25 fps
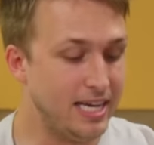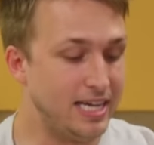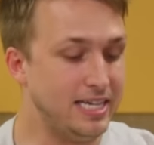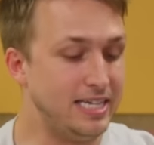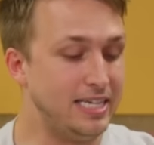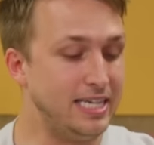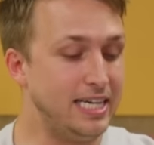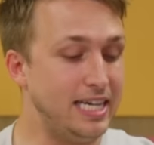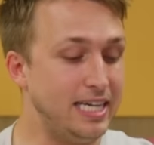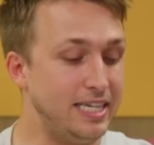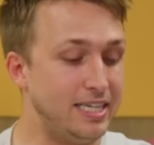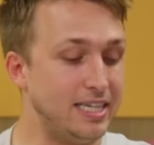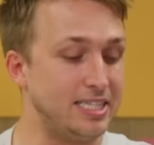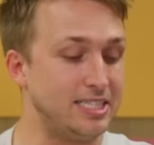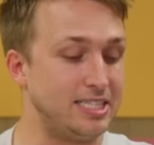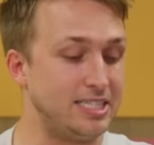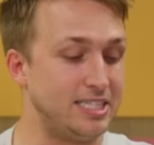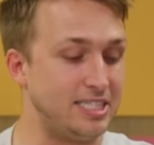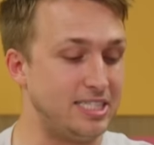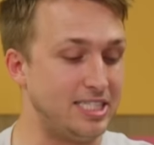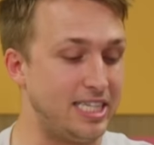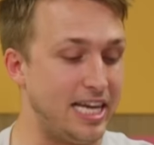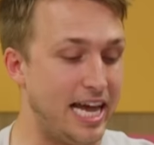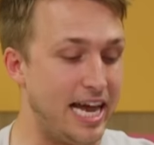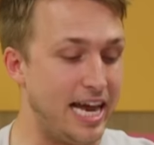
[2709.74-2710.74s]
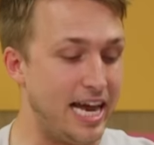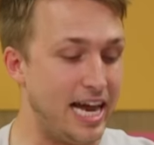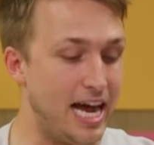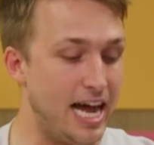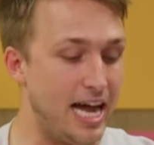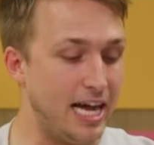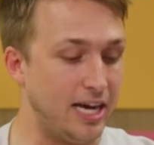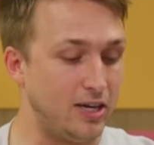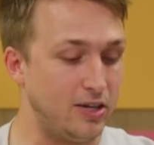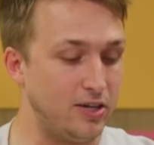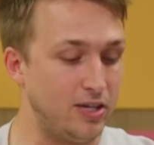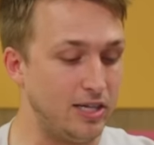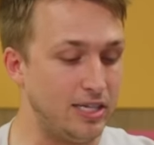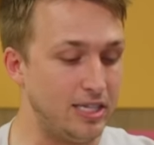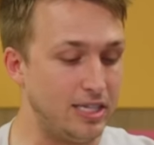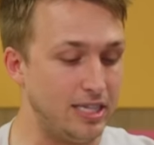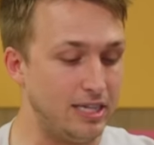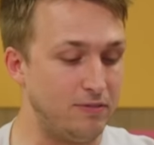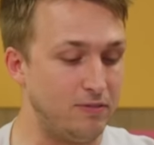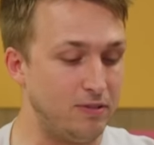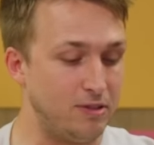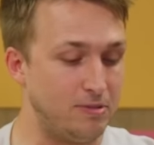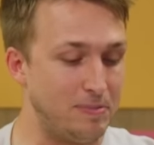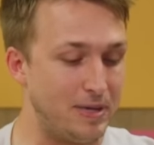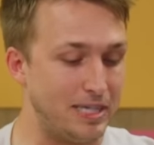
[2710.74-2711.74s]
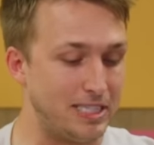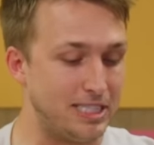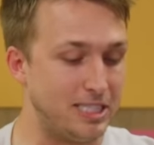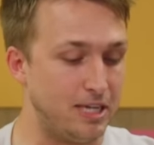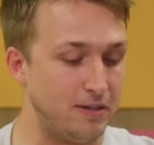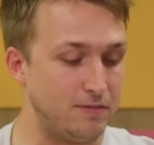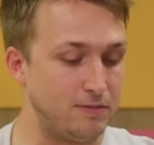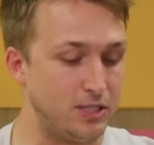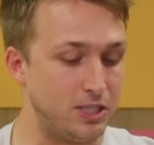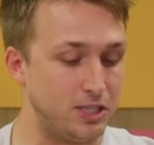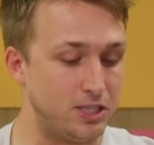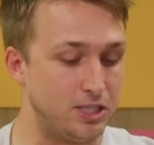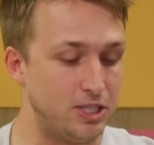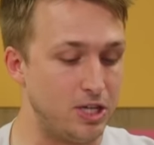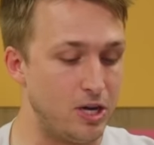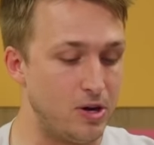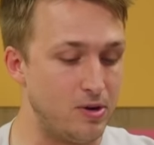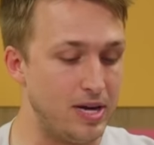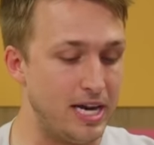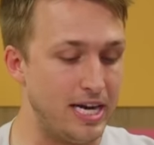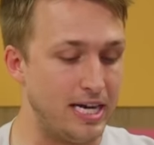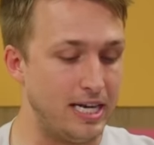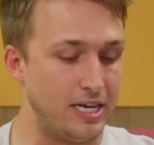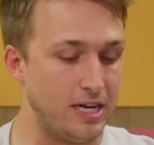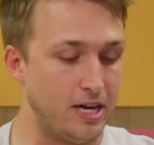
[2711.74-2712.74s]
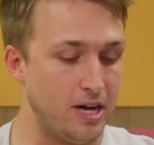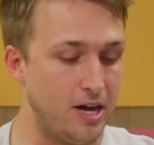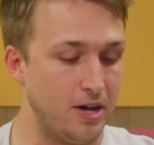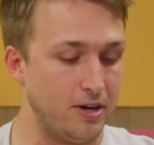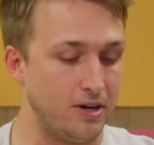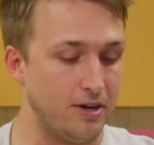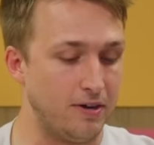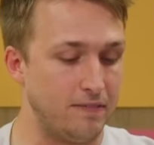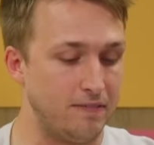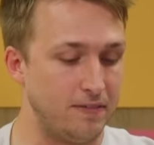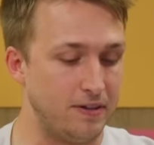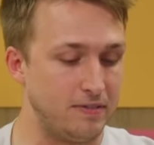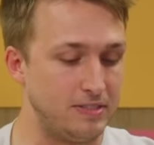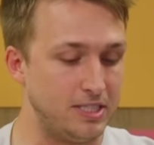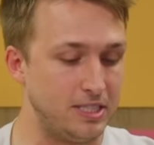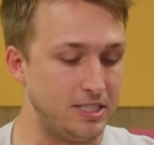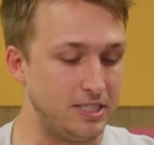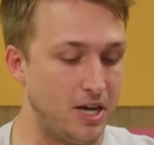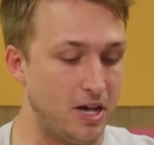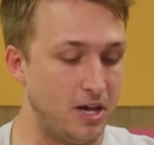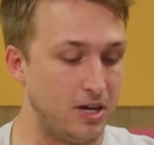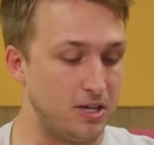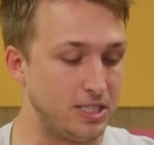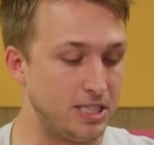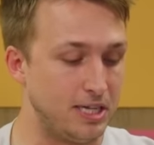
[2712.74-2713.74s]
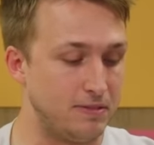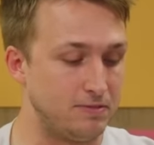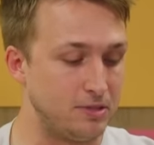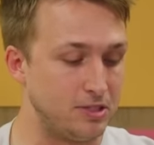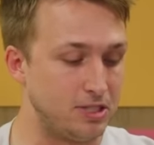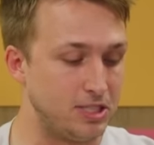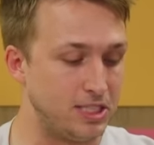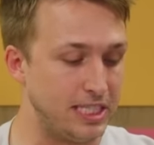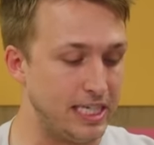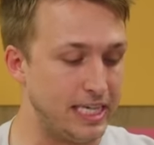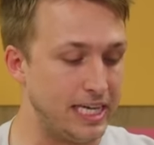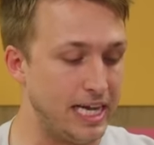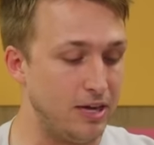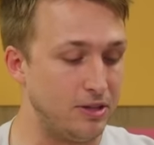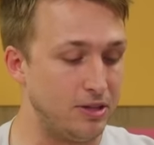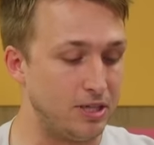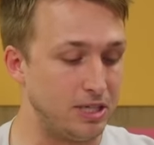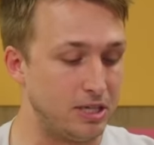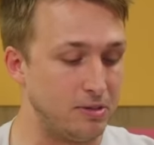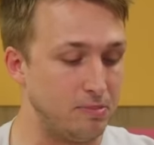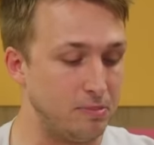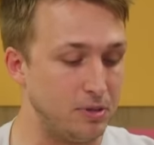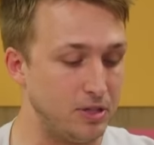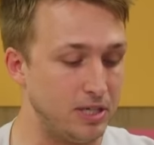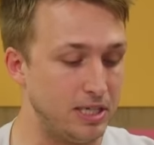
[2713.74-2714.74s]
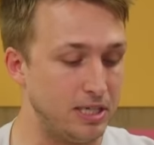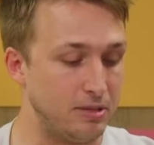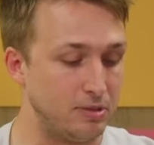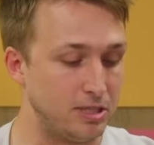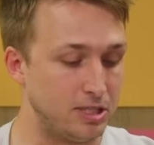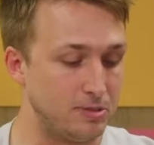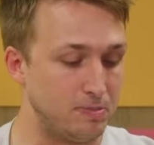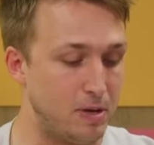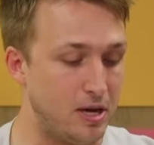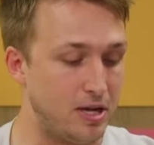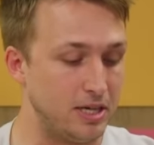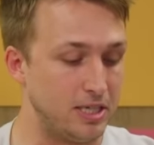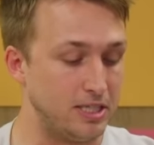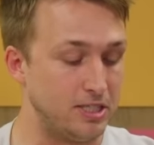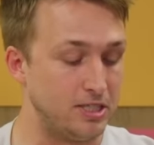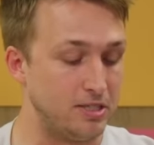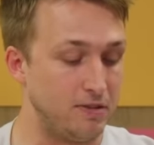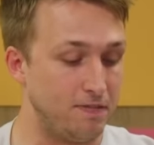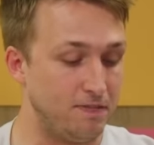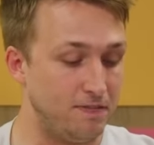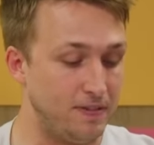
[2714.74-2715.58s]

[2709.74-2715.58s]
Needless to say, I couldn't live with myself just donating $150 after seeing how the community responded to